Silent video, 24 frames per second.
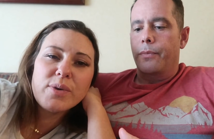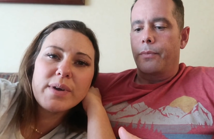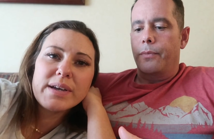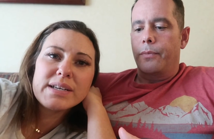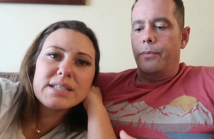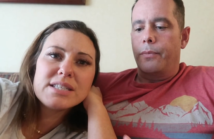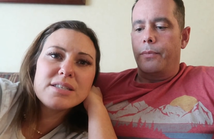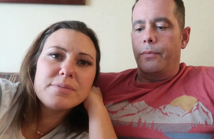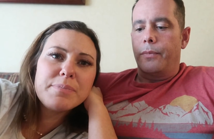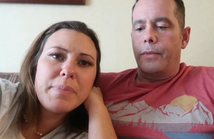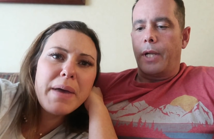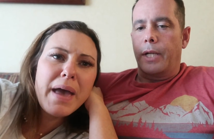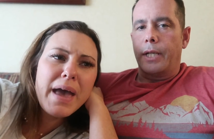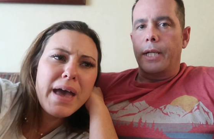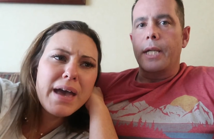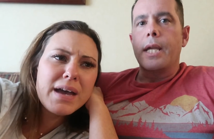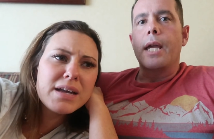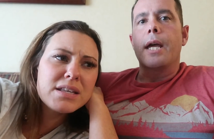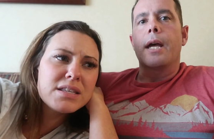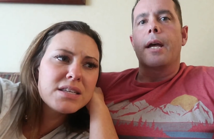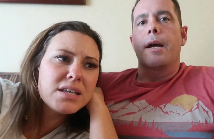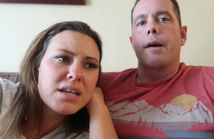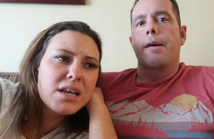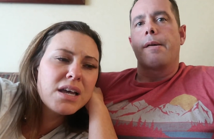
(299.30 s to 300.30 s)
Speaker 1: to expect.
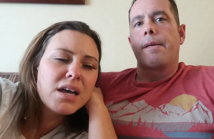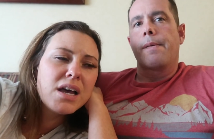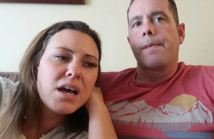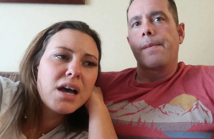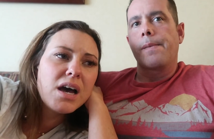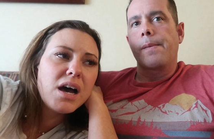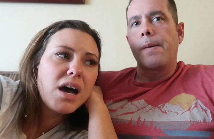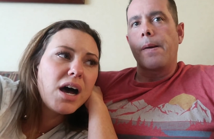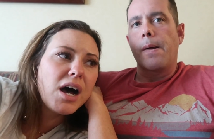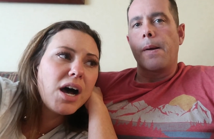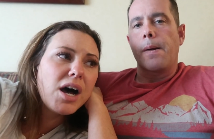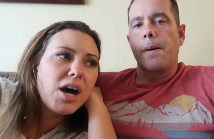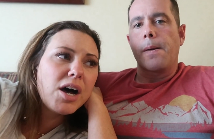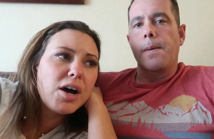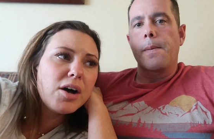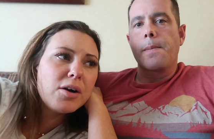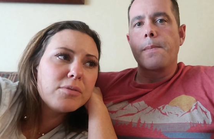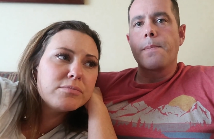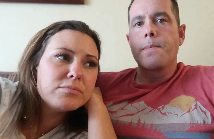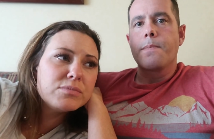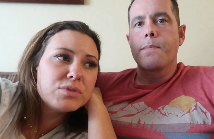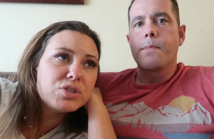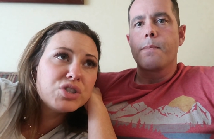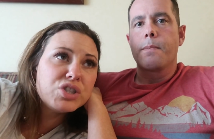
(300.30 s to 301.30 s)
Yeah
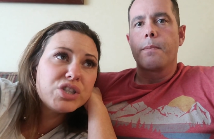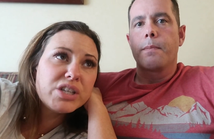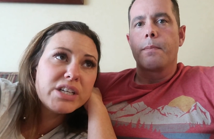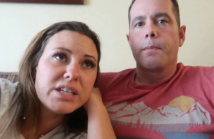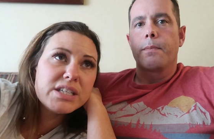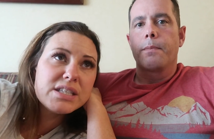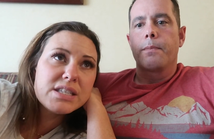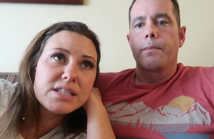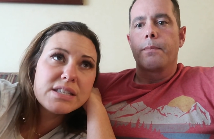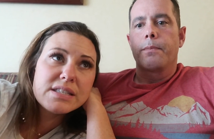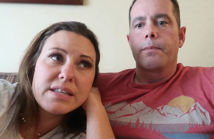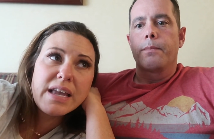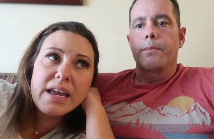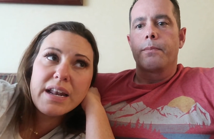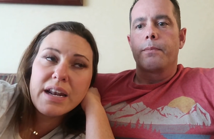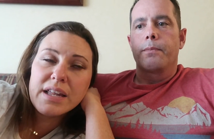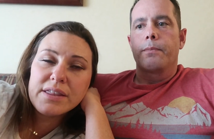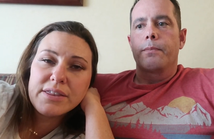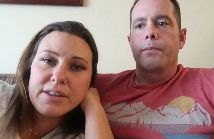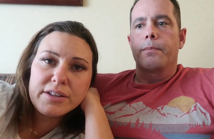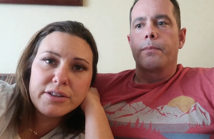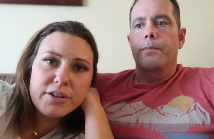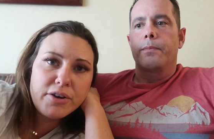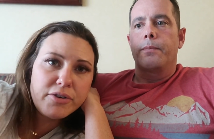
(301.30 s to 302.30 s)
um, she's stayed at
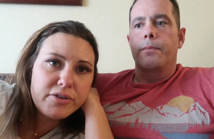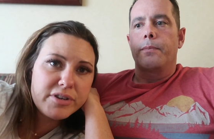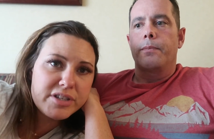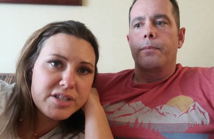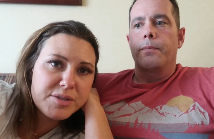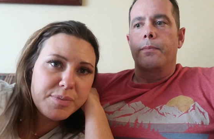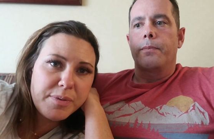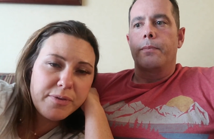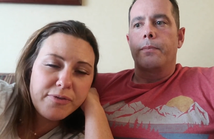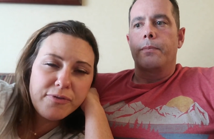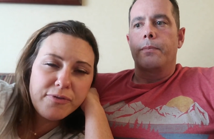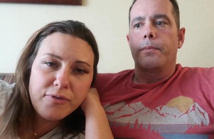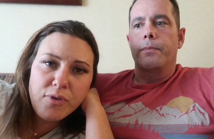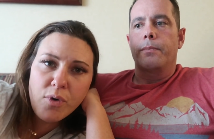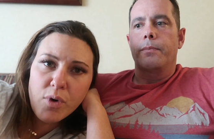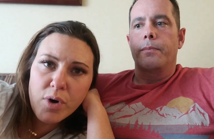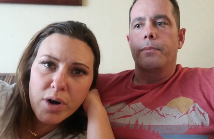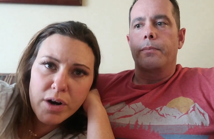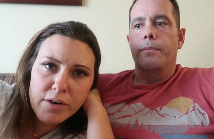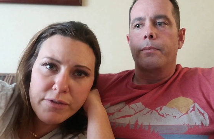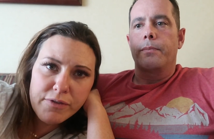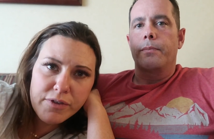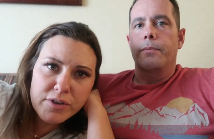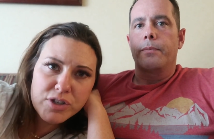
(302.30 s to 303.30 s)
the Lotus
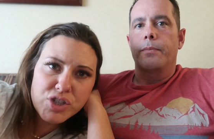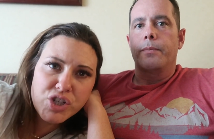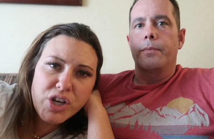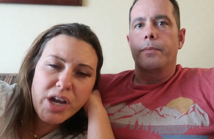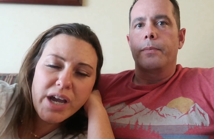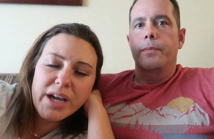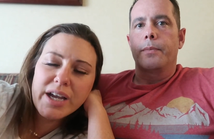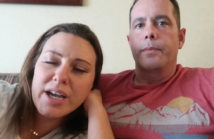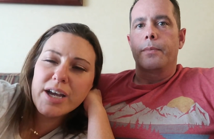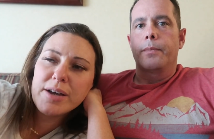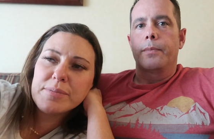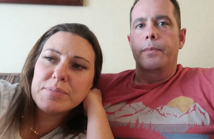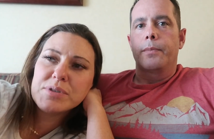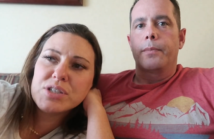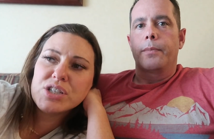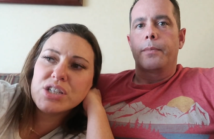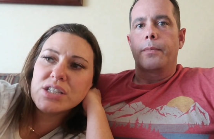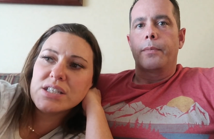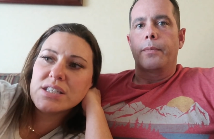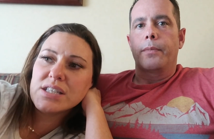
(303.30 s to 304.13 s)
before for checkups. She